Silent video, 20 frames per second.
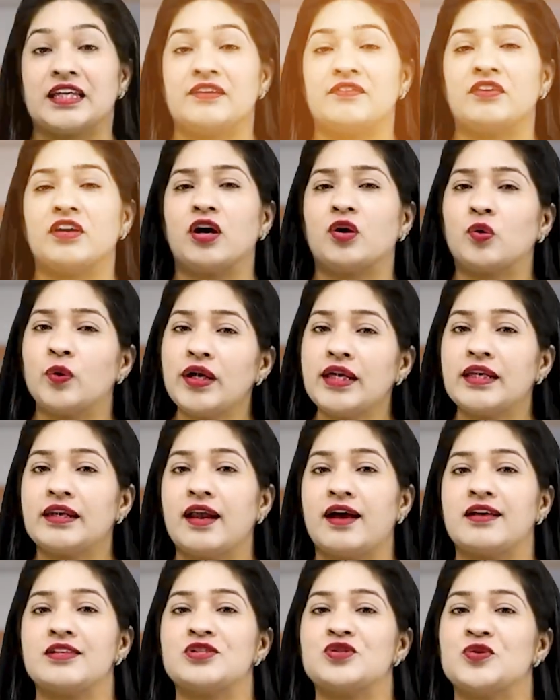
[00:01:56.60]
giving a quick
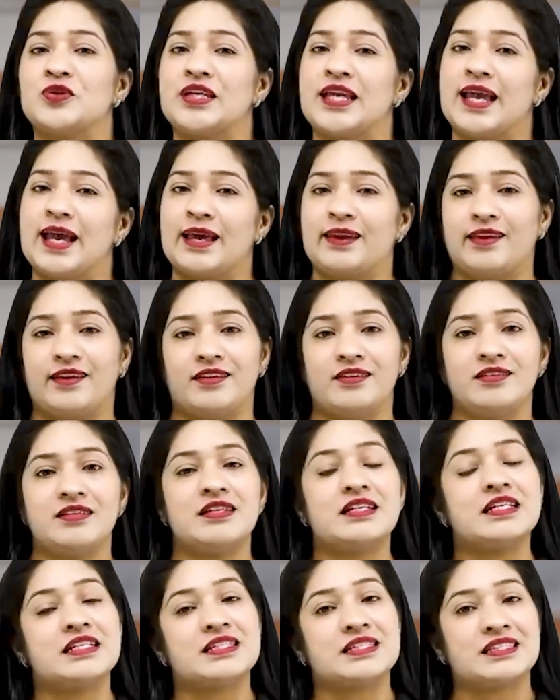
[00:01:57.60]
glance to the heading,
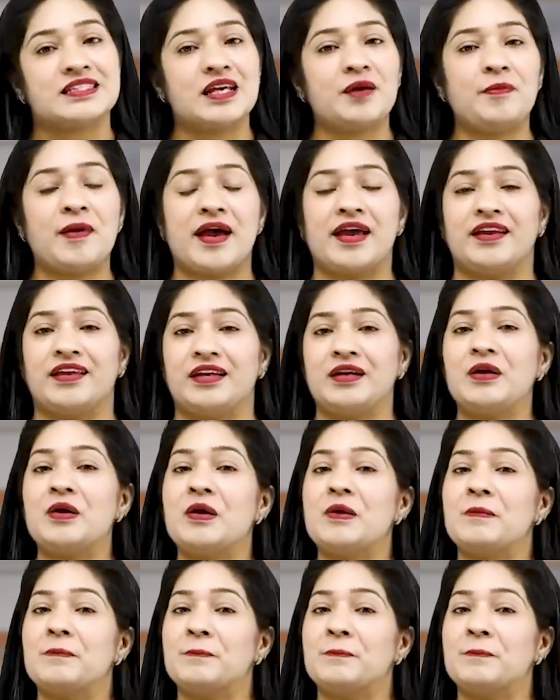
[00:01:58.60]
subheading,